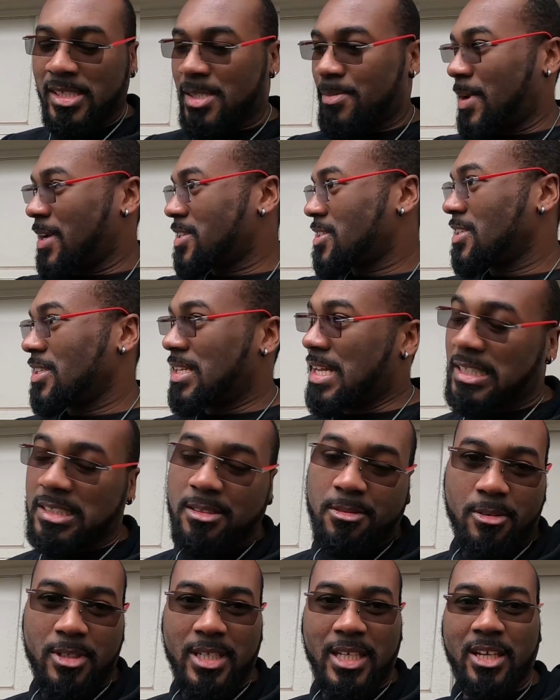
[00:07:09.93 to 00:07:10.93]
especially
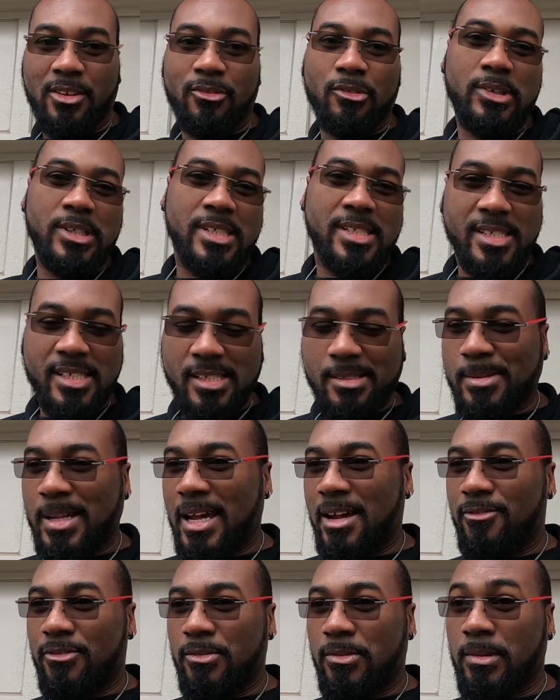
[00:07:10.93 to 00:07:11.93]
knowledgeable on the E46
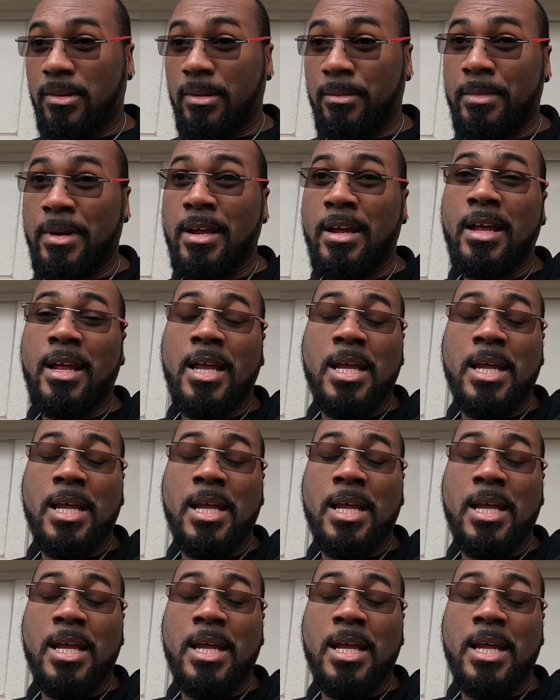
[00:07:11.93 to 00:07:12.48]
platform,